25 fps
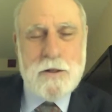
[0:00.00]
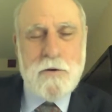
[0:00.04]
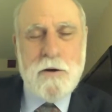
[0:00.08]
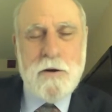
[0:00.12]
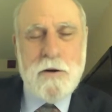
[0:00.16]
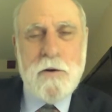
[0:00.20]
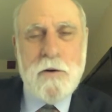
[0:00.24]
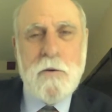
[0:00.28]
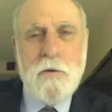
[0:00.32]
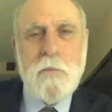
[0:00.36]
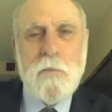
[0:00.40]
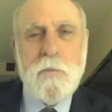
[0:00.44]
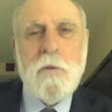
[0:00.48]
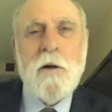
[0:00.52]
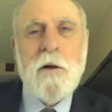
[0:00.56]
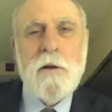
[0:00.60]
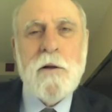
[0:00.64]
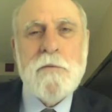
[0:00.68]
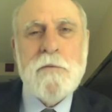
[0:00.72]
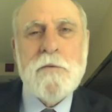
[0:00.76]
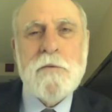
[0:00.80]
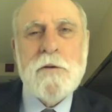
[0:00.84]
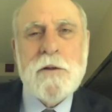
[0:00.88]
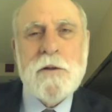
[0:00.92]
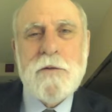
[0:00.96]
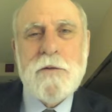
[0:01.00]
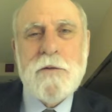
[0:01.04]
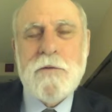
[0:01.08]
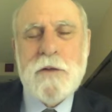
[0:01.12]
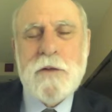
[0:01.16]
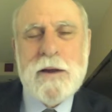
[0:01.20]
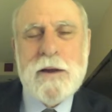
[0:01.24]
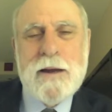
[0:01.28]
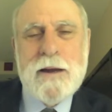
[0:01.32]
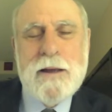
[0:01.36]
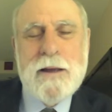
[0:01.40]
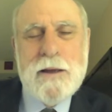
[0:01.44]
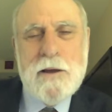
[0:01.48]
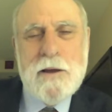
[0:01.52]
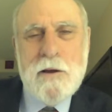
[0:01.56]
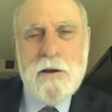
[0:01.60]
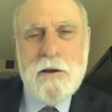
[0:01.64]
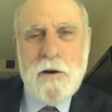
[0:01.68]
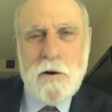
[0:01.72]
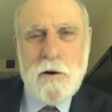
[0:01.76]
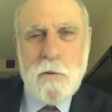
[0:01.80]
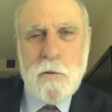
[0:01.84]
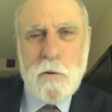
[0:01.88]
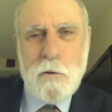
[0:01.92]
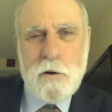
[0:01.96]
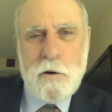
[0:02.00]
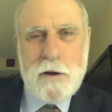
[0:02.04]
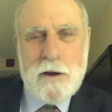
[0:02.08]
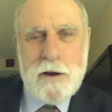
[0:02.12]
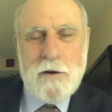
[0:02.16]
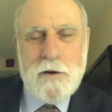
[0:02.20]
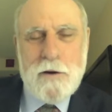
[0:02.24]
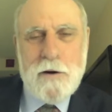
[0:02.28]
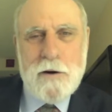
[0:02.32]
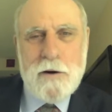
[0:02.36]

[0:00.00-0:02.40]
So I hope all of you listening are working